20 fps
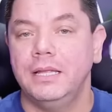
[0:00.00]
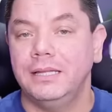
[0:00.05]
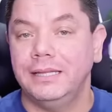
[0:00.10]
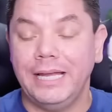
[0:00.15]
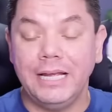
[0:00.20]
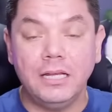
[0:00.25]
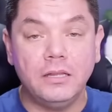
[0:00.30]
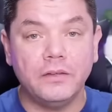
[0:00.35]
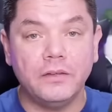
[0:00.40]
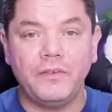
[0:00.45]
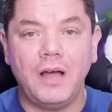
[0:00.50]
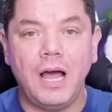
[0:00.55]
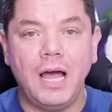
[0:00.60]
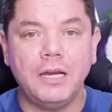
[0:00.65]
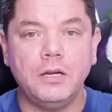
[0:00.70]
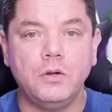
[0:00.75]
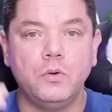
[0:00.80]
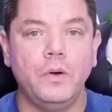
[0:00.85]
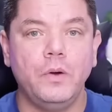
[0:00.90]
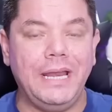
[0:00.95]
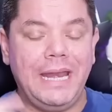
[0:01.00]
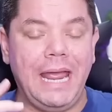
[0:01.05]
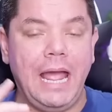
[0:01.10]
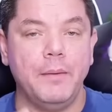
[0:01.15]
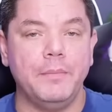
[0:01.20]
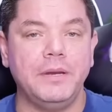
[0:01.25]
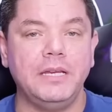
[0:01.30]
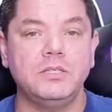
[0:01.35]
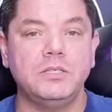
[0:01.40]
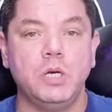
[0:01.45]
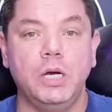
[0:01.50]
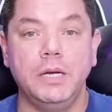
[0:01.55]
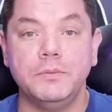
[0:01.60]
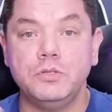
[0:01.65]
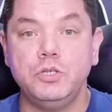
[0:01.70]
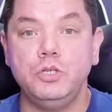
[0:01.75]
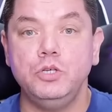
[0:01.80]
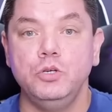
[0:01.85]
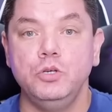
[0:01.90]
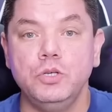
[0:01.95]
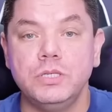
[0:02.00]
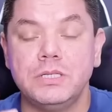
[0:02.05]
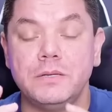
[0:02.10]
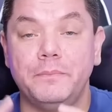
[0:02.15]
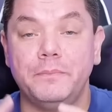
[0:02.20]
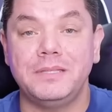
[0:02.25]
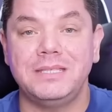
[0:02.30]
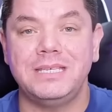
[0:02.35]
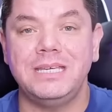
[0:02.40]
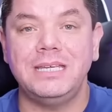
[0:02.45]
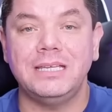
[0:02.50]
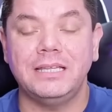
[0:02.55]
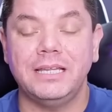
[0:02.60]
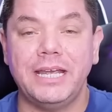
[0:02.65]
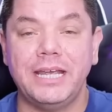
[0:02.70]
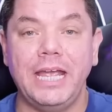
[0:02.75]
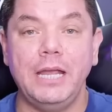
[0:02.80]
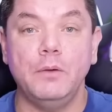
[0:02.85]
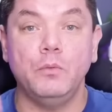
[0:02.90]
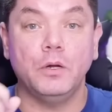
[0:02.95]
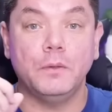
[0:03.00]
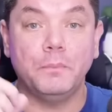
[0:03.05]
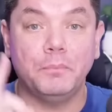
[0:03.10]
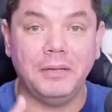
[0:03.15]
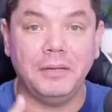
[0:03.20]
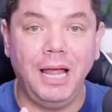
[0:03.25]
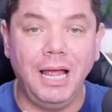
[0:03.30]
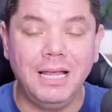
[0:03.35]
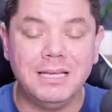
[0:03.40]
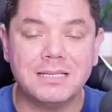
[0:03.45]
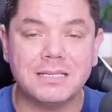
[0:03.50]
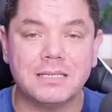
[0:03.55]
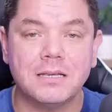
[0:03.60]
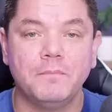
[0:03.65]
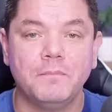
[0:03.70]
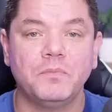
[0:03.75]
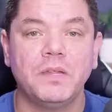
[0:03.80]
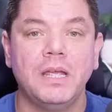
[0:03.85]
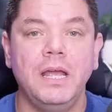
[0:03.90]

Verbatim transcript: Length of article and how many times you use a particular keyword, plus